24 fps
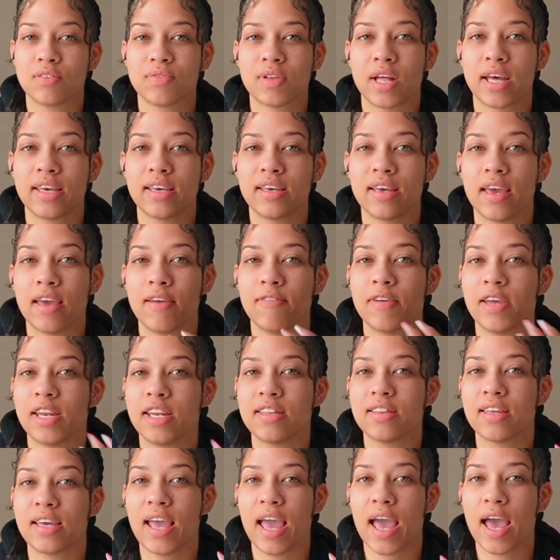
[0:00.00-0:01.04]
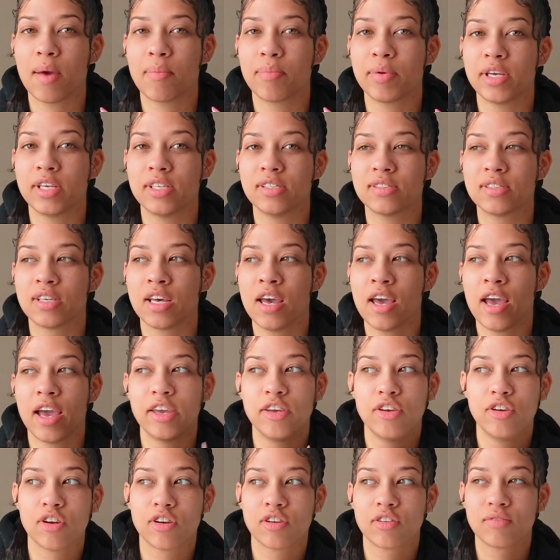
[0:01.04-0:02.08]
Like if anything happens,
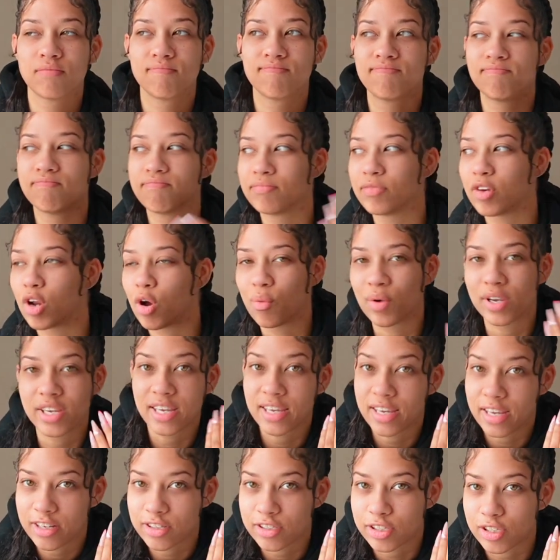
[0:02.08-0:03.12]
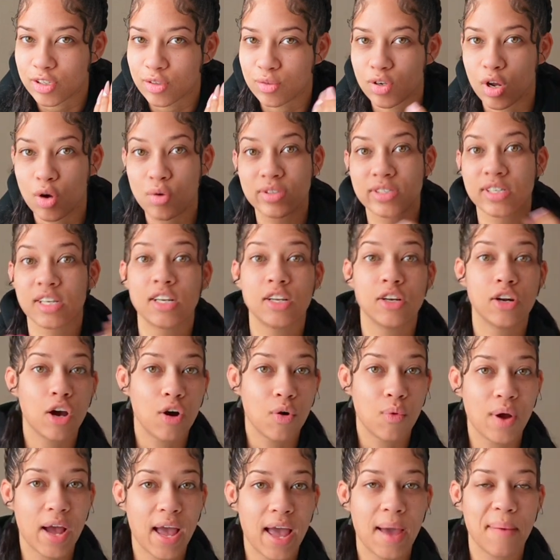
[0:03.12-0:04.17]
you're no one can get to you. No one's gonna know
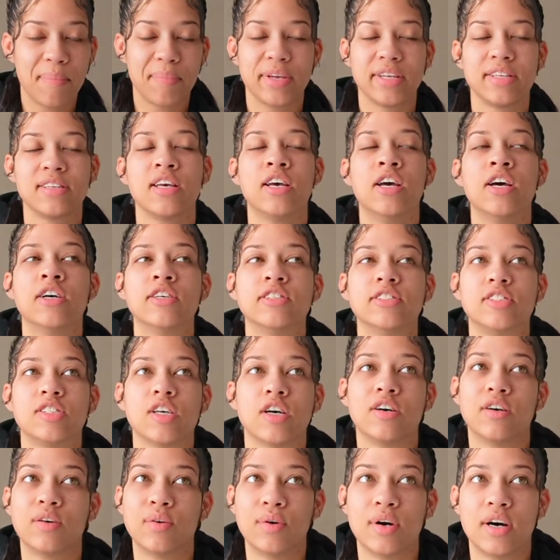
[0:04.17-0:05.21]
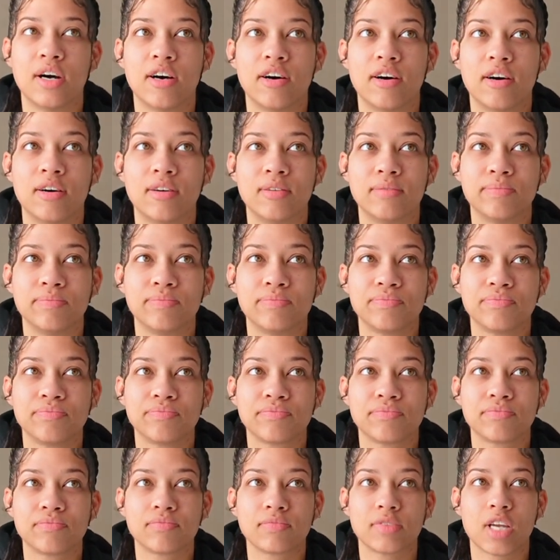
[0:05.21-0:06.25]
what happened. So um,
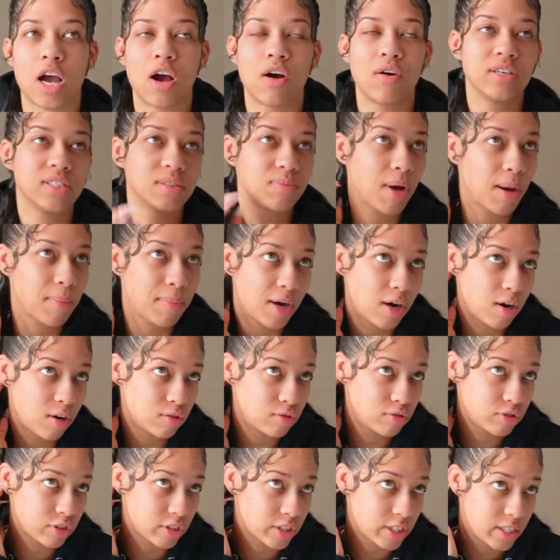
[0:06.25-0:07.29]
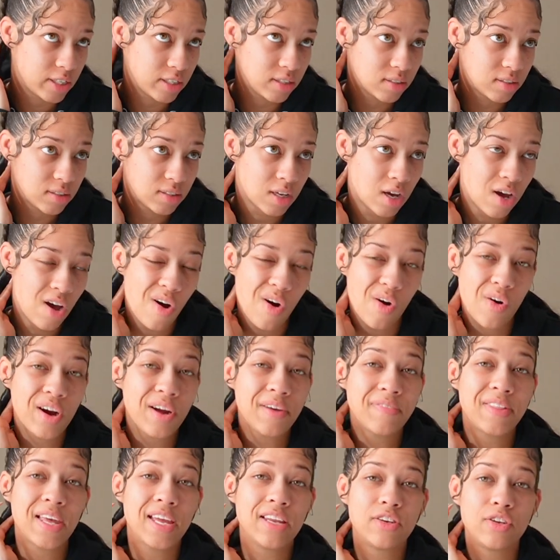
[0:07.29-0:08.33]
I always buy my own drinks. Or
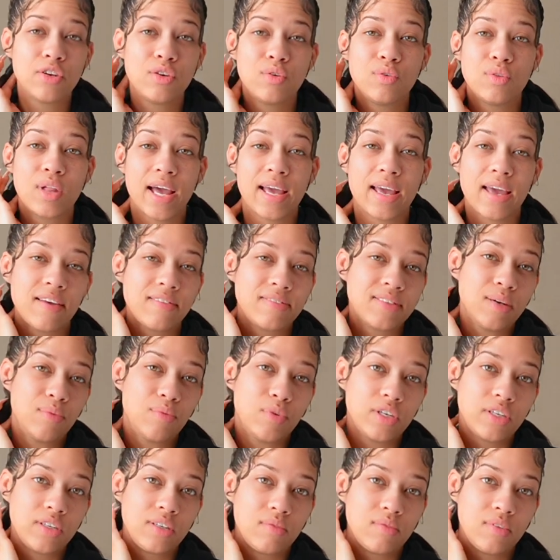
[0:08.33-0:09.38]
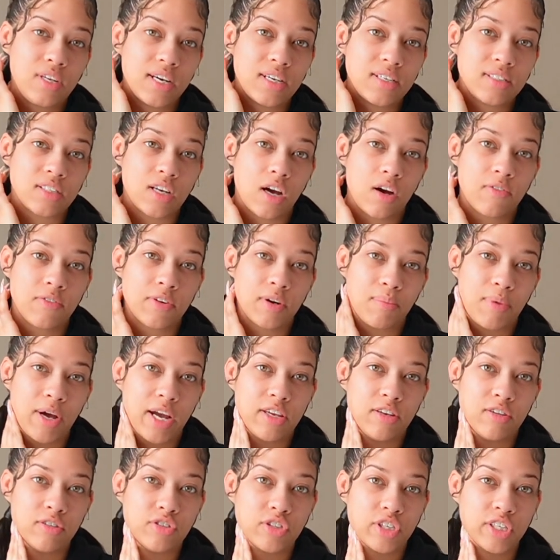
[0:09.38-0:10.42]
if they do, like if someone does offer to buy
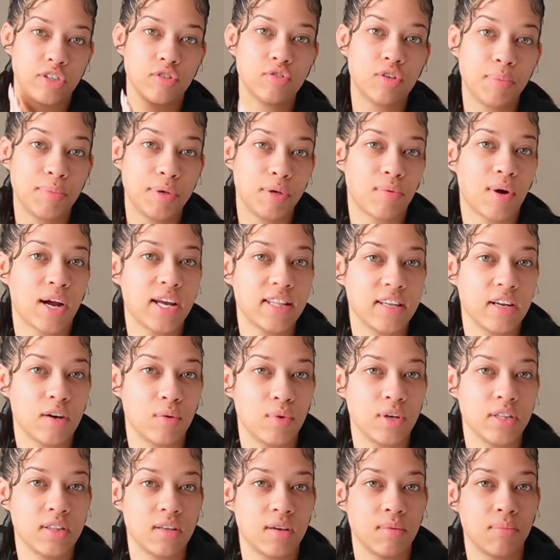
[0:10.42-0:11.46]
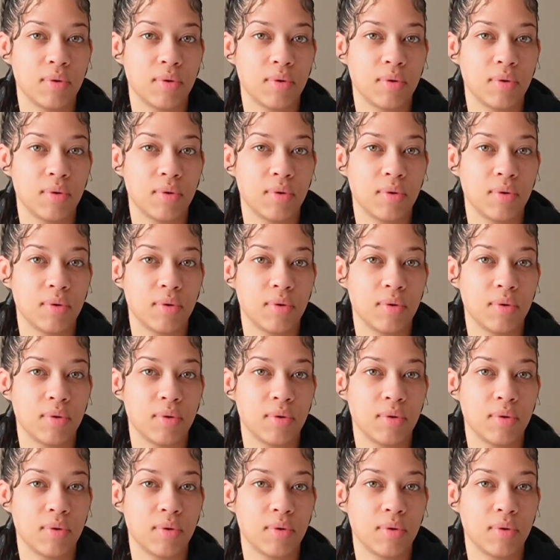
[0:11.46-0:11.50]
you a drink, you could be right there with them.